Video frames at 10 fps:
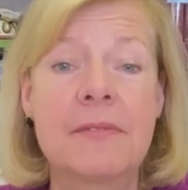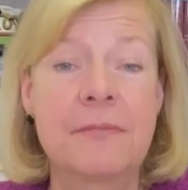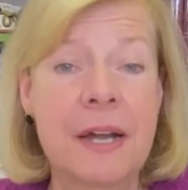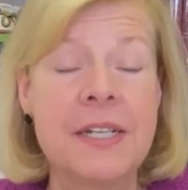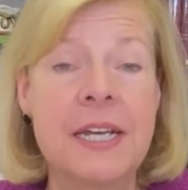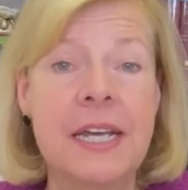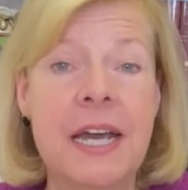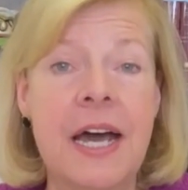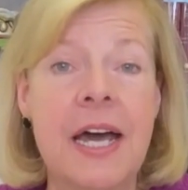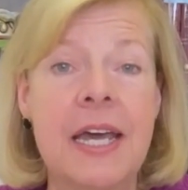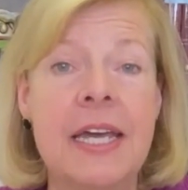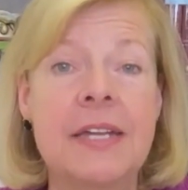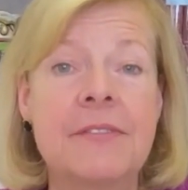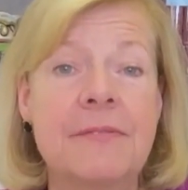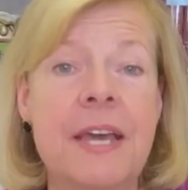funding uh,
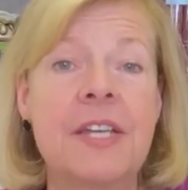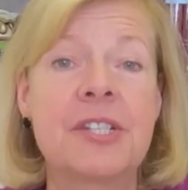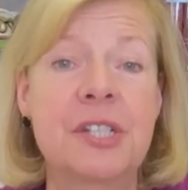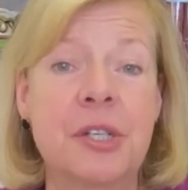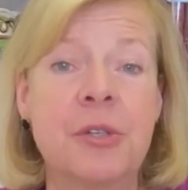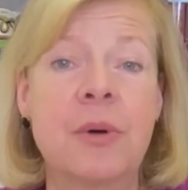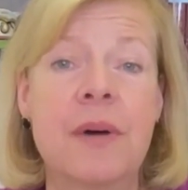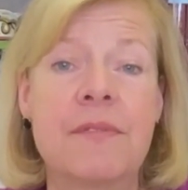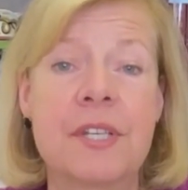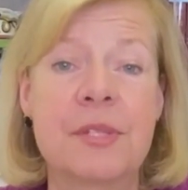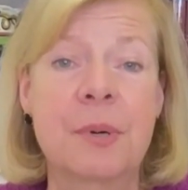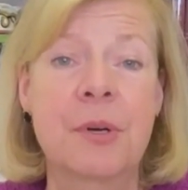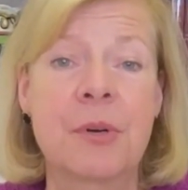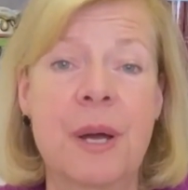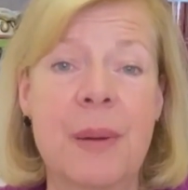in phase two of this
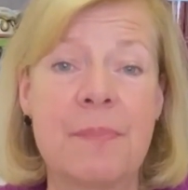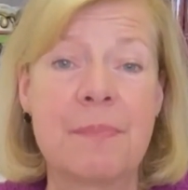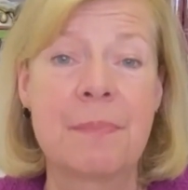program.